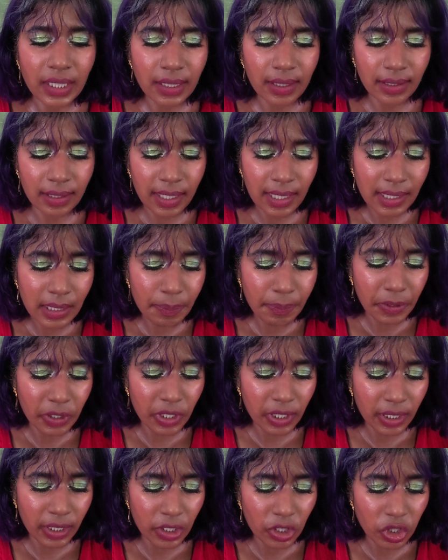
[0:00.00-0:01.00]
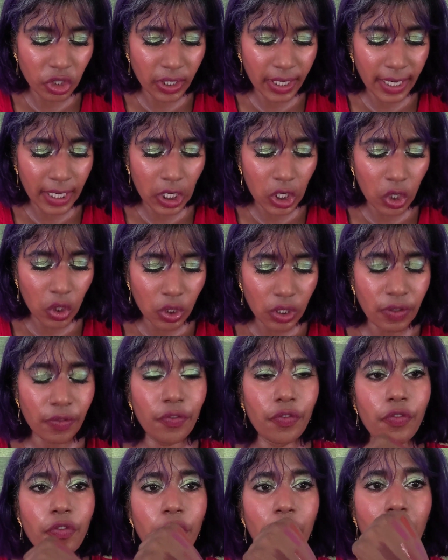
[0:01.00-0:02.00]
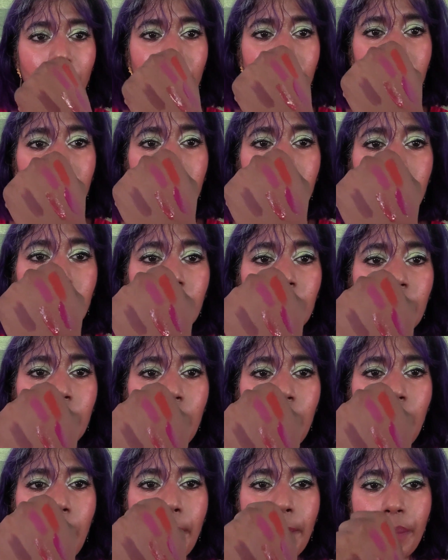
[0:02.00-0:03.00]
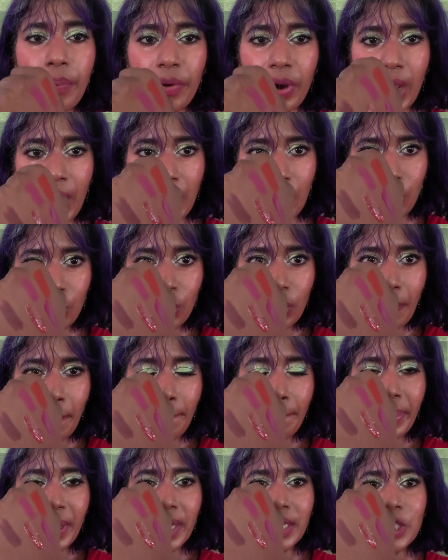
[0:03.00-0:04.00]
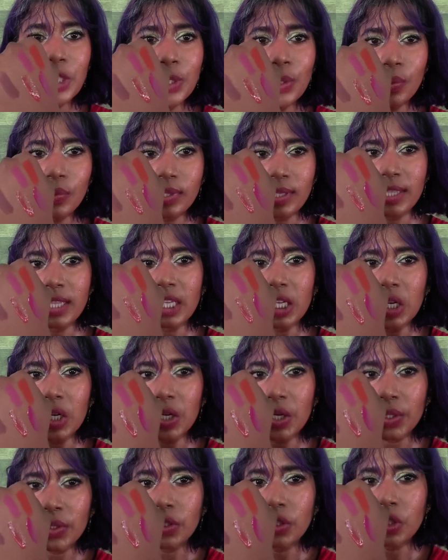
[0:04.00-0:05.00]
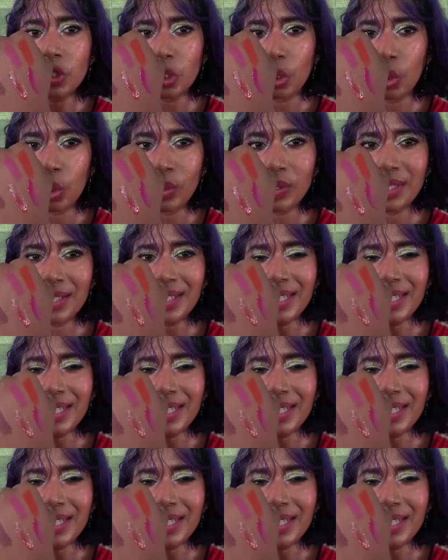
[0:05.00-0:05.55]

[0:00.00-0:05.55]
This particular shade looked very brown, but do you see the earth tones?